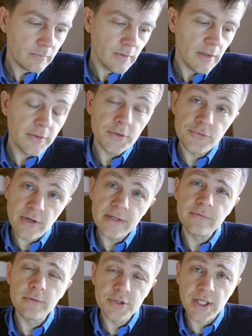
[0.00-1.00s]
The
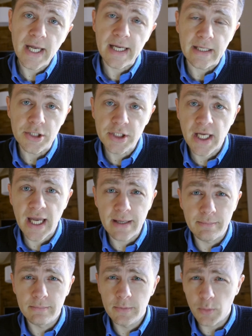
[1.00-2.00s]
dreadful change
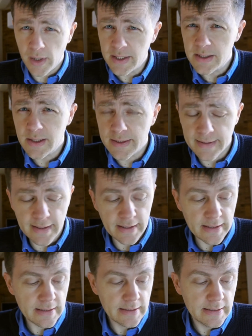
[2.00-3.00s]
came quite suddenly.